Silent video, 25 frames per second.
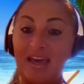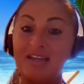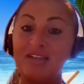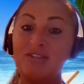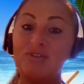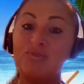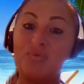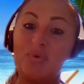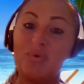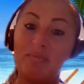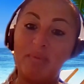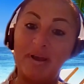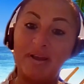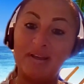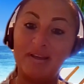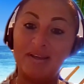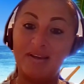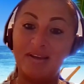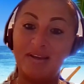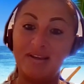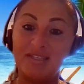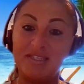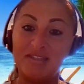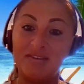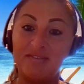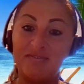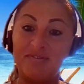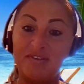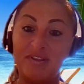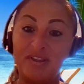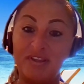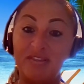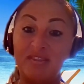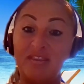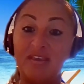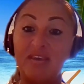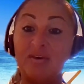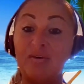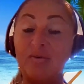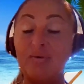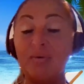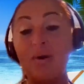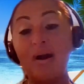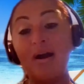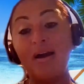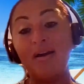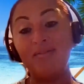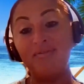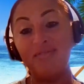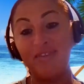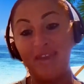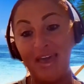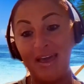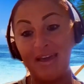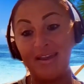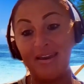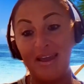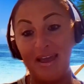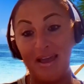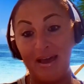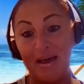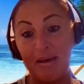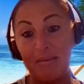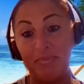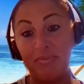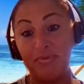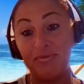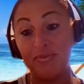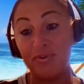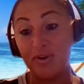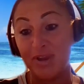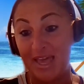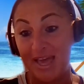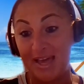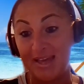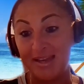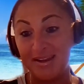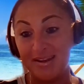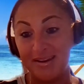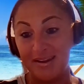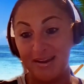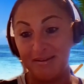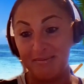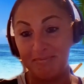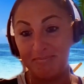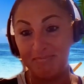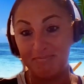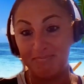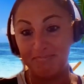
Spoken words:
And reminded us to fill in the ArriveCAN app for Canada.